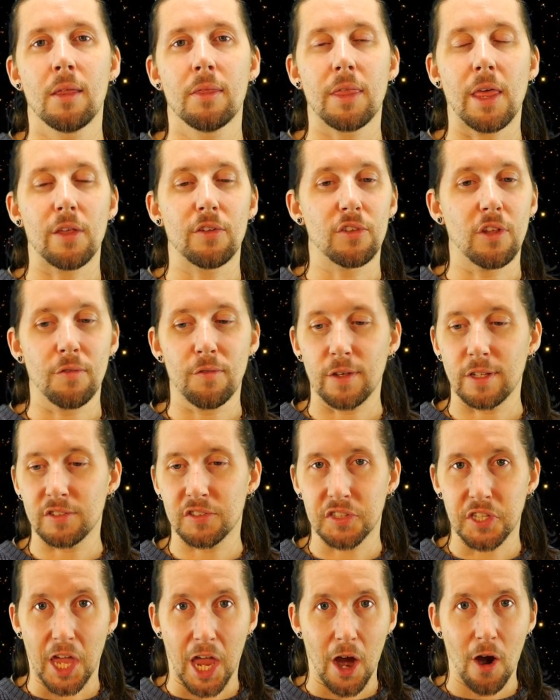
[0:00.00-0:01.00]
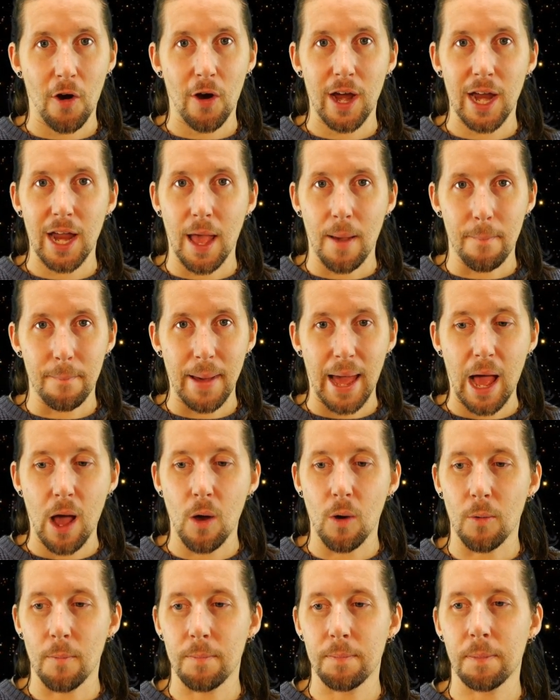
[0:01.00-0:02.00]
There's nothing scary
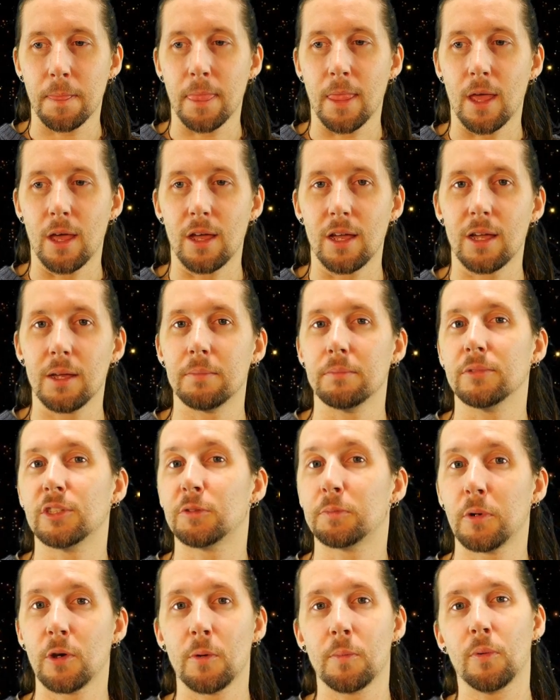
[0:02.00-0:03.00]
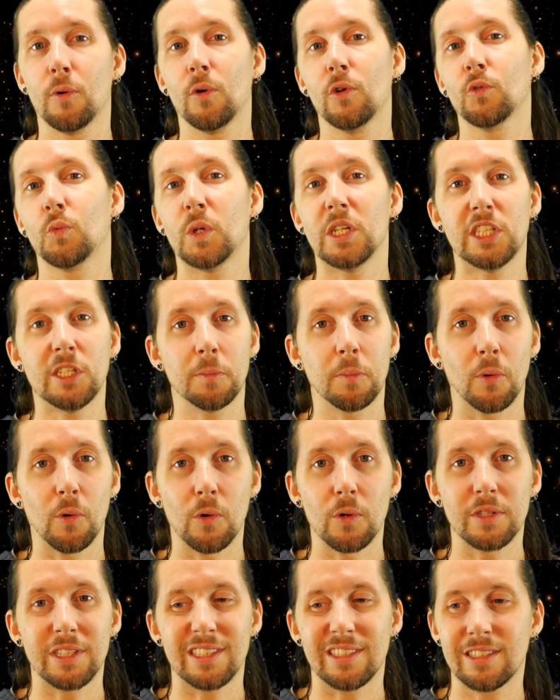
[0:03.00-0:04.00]
about spirit boards, Ouija
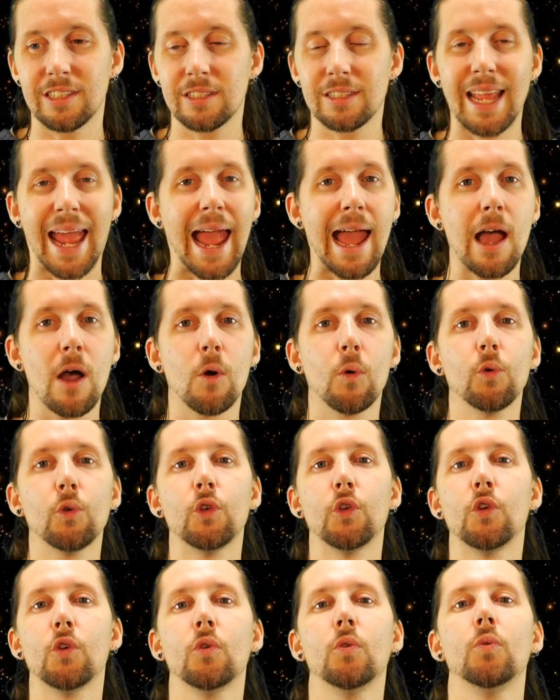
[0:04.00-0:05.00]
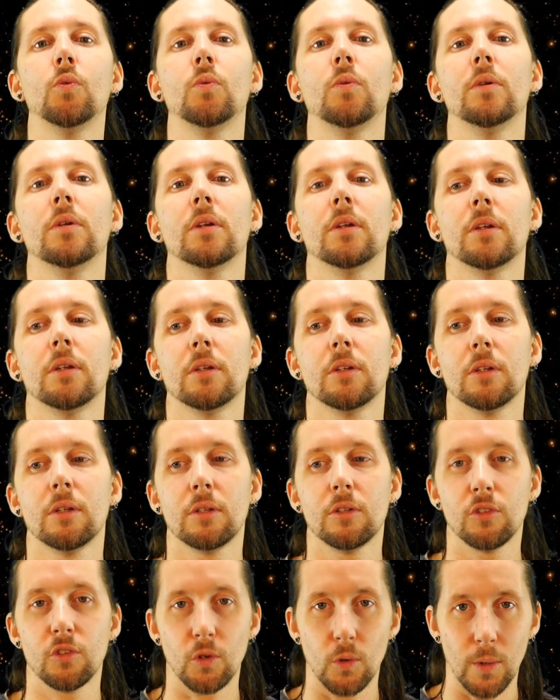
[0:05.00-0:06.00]
boards. It's just how you
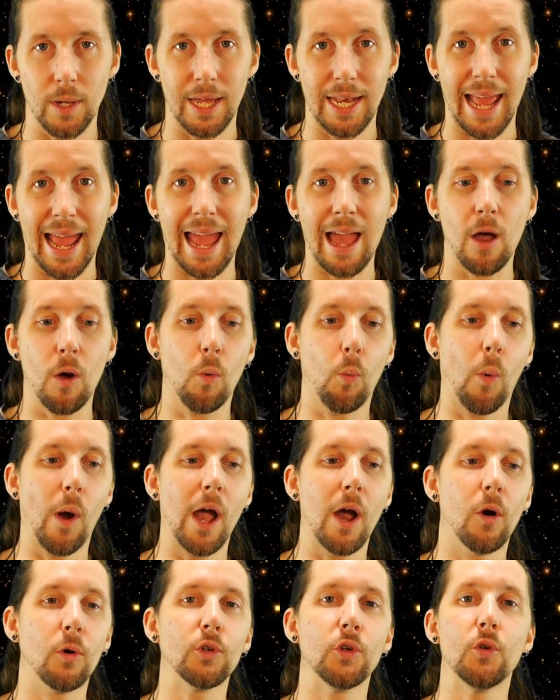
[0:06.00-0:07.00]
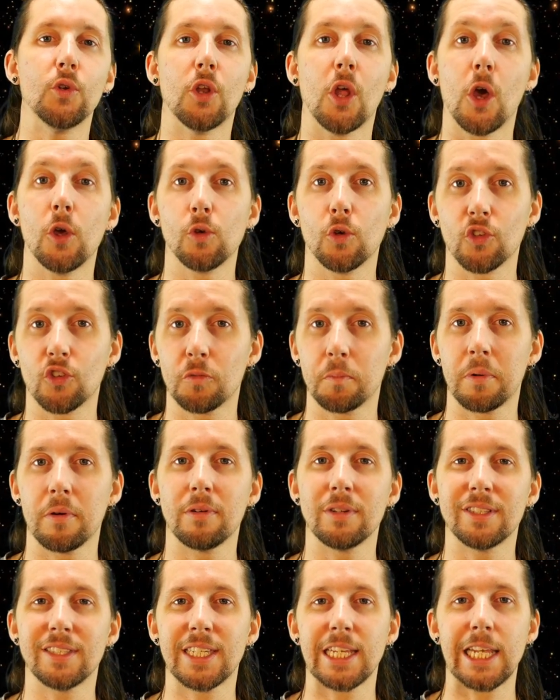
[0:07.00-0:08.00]
do it and how well you know your
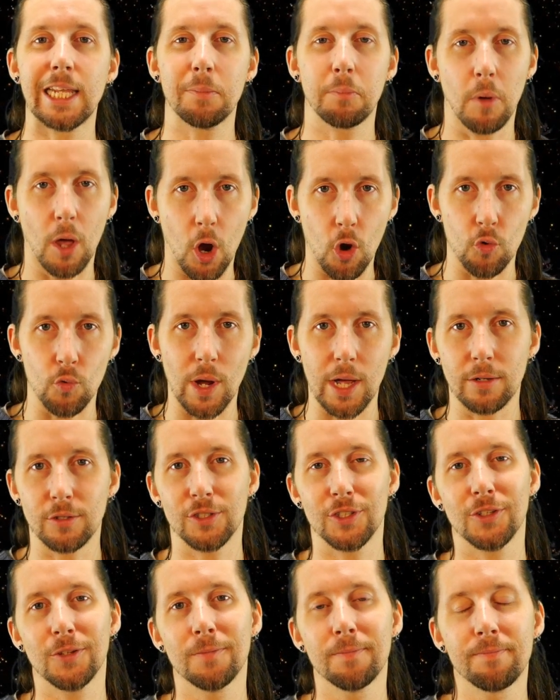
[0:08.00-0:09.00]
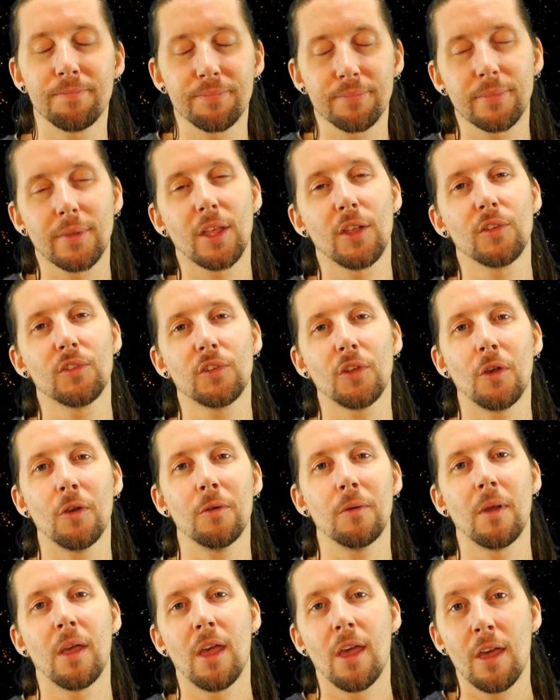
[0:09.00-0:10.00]
spirit team around you.
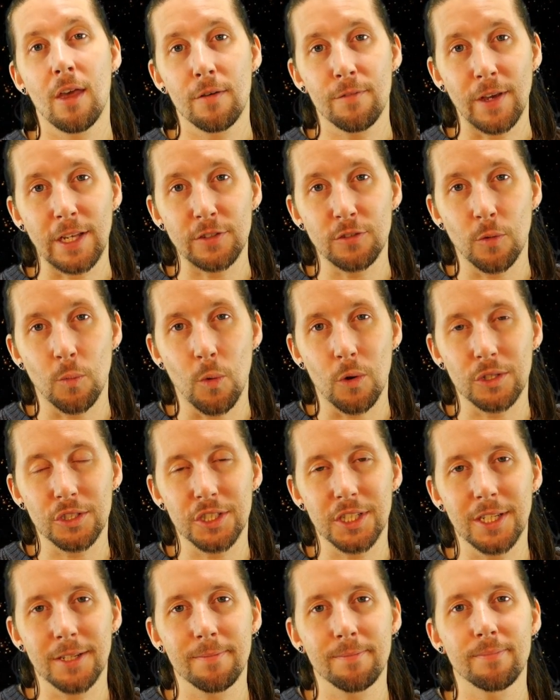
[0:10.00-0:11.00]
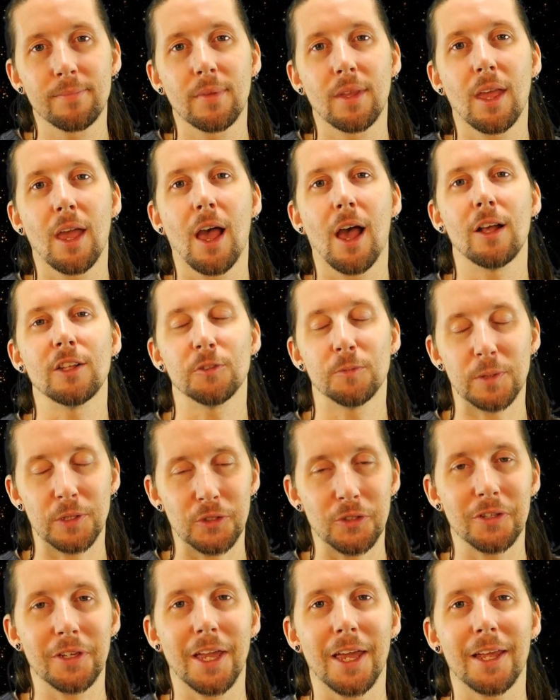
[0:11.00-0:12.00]
So thanks for watching. I'll speak to you